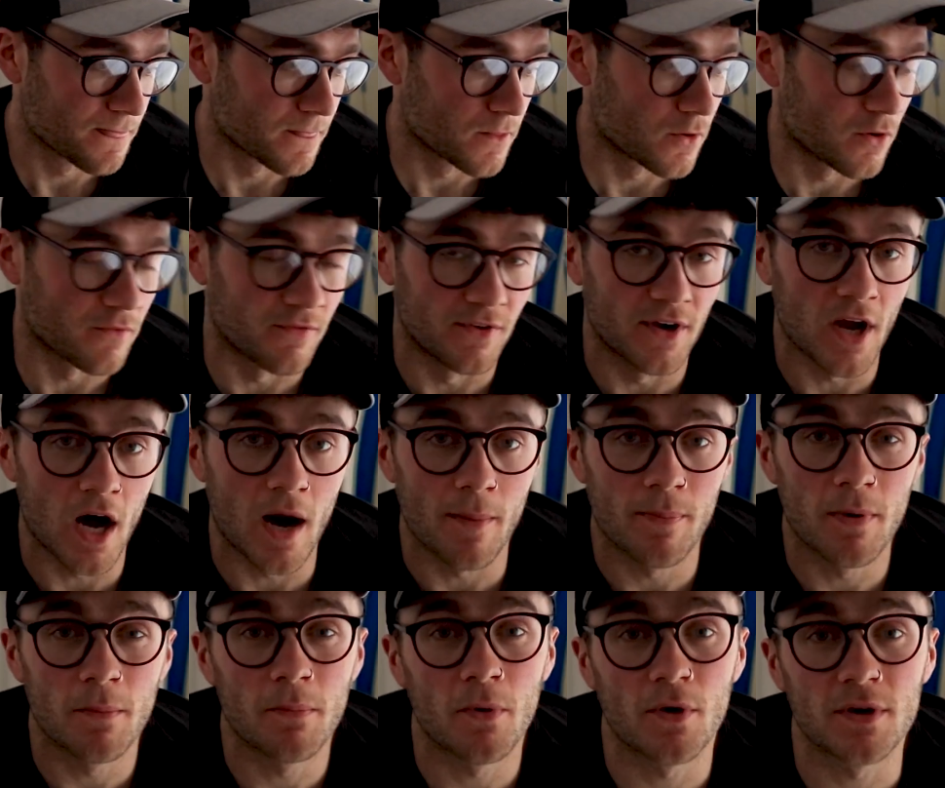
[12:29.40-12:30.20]
of an
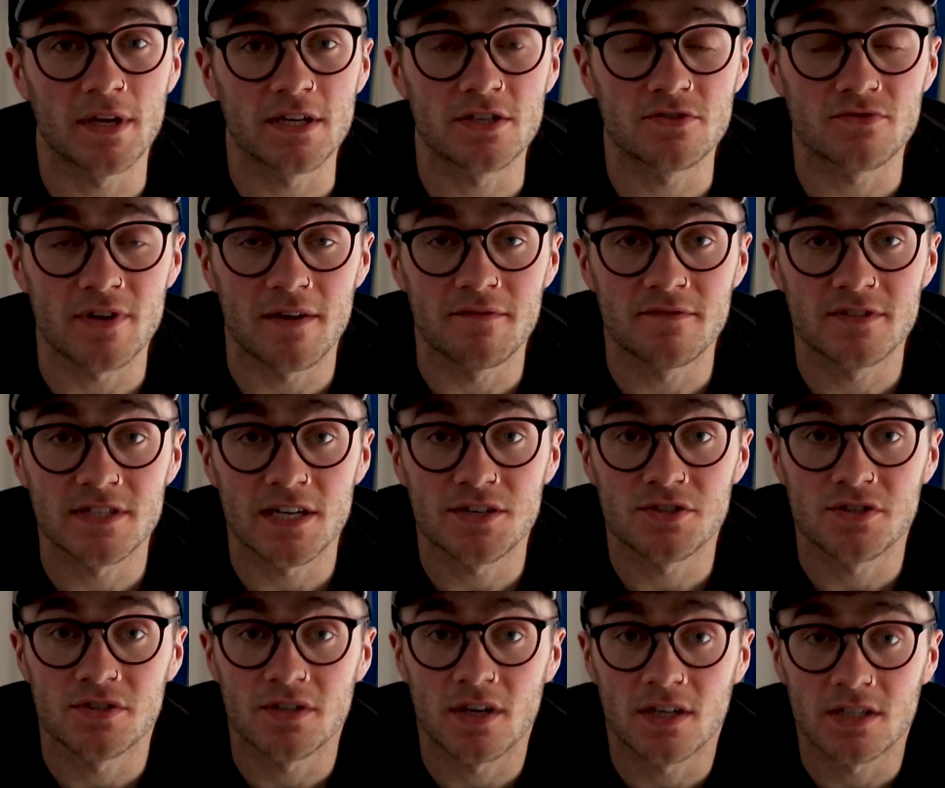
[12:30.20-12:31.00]
upper body strength
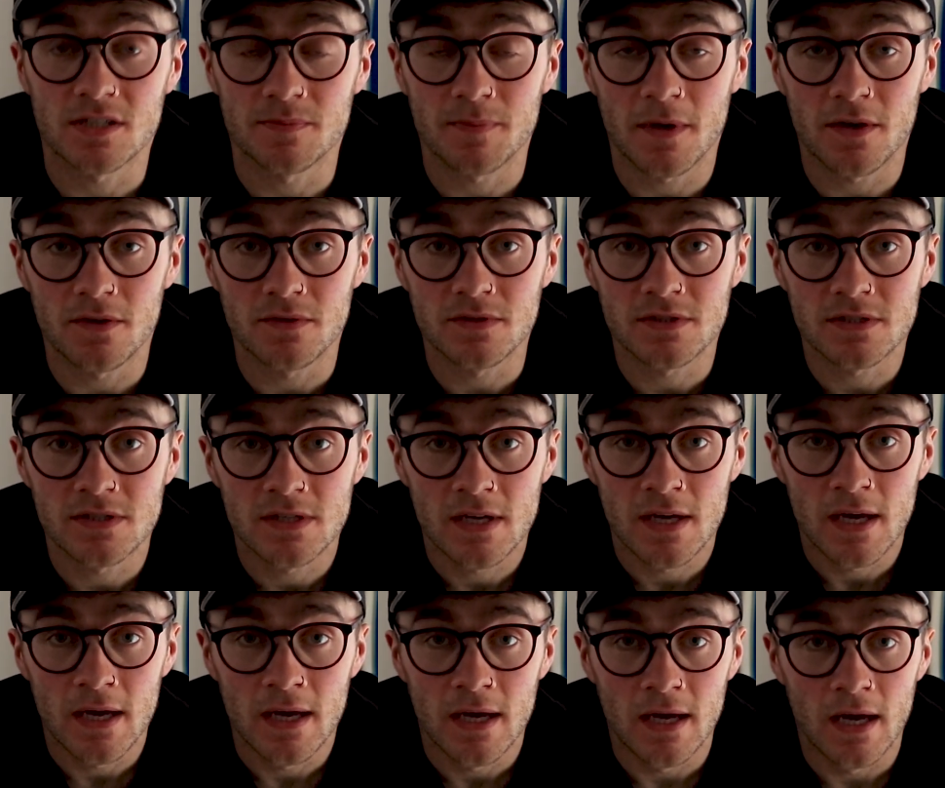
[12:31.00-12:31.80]
session, I suppose,
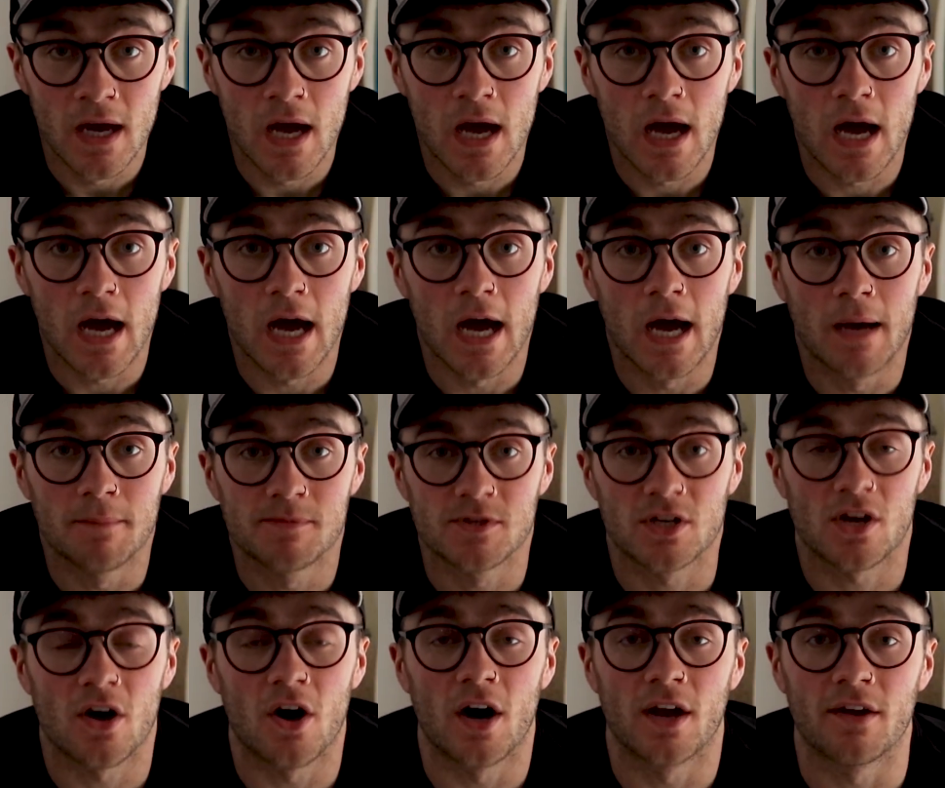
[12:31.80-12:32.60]
so
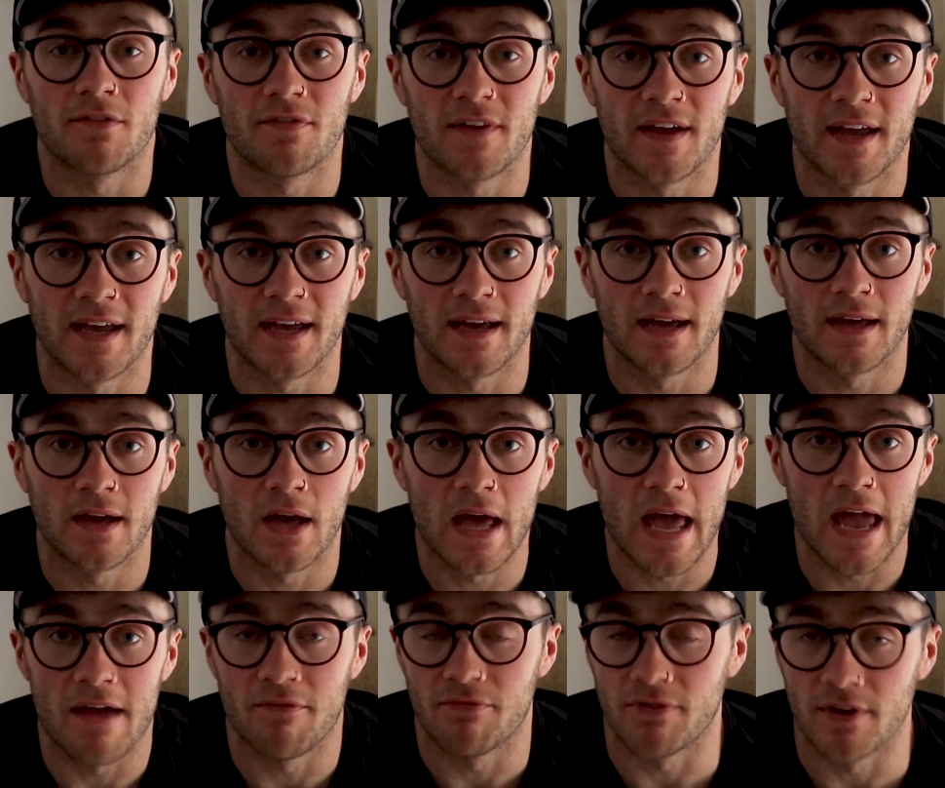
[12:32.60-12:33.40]
kind of fitting
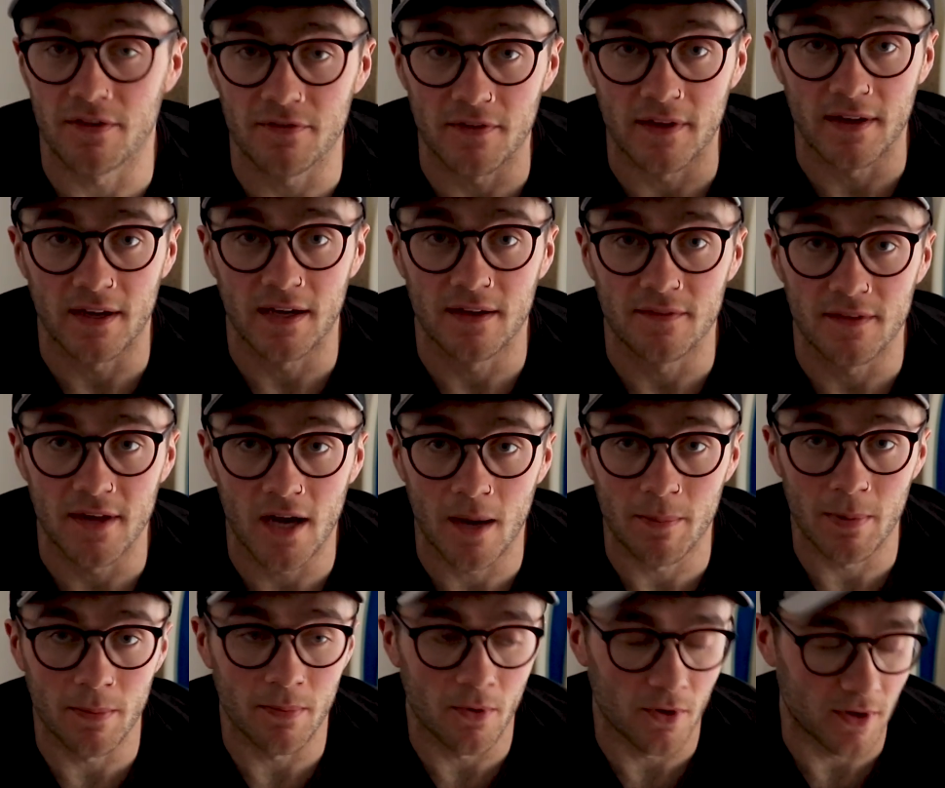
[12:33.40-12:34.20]
everything in the
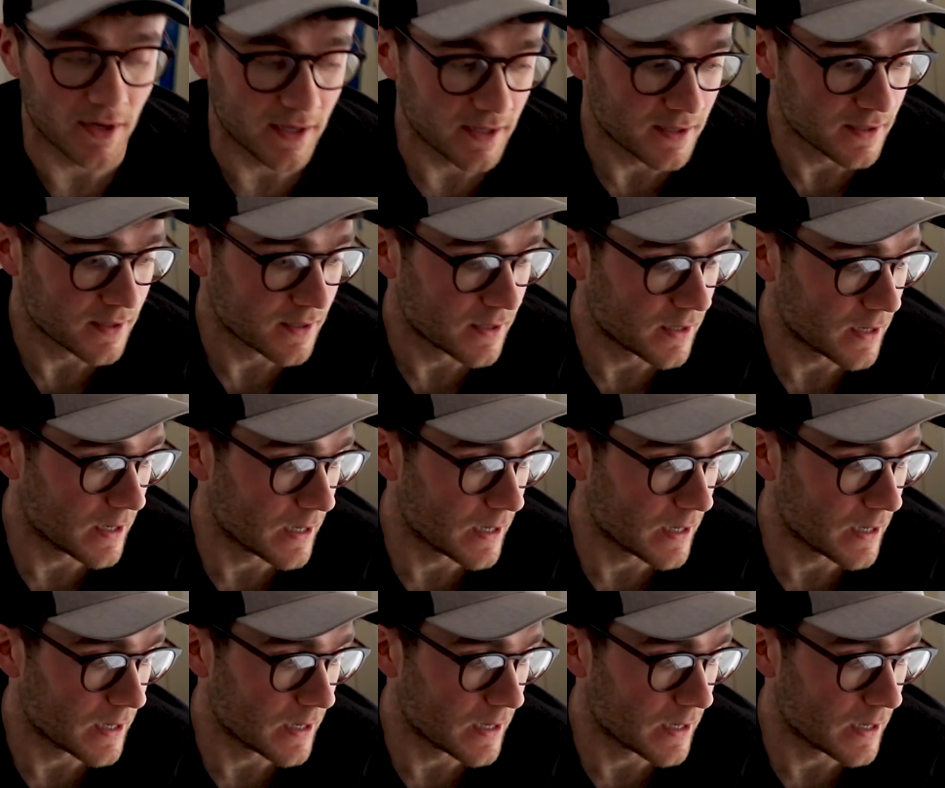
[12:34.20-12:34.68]
upper body.